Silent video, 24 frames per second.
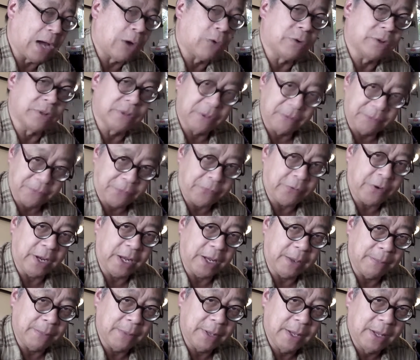out of the
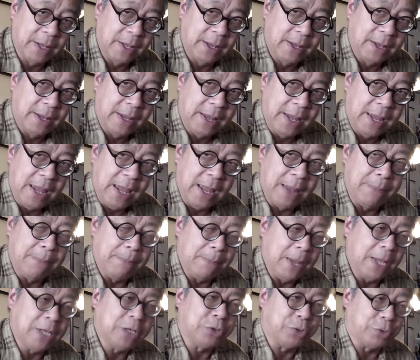frame
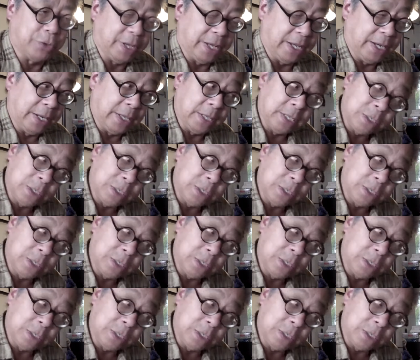and measure it again.